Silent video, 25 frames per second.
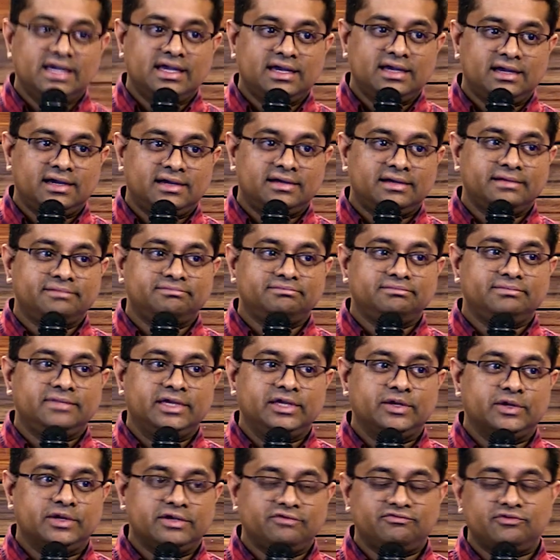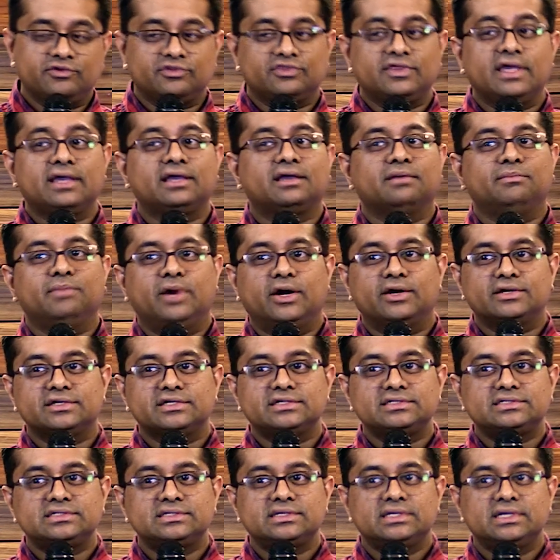if you think about
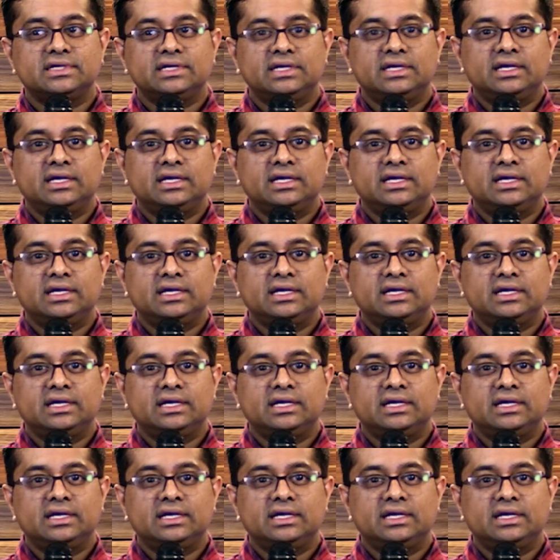it.